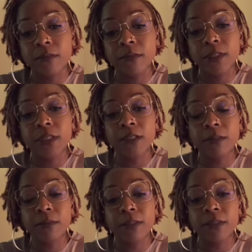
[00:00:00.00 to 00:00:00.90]
This could
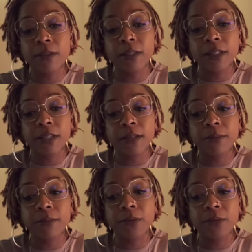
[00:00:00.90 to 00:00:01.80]
have been something that
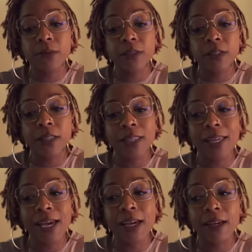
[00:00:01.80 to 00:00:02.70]
kept you in a
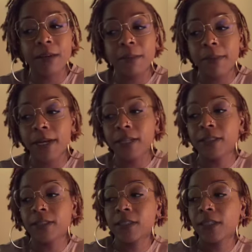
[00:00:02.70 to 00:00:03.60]
lack
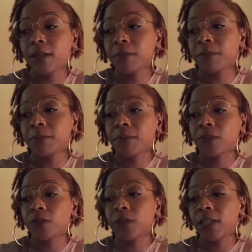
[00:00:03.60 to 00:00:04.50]
mind state,
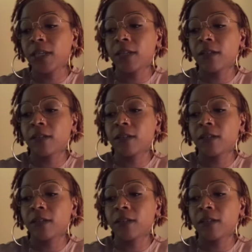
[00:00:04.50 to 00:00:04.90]
or like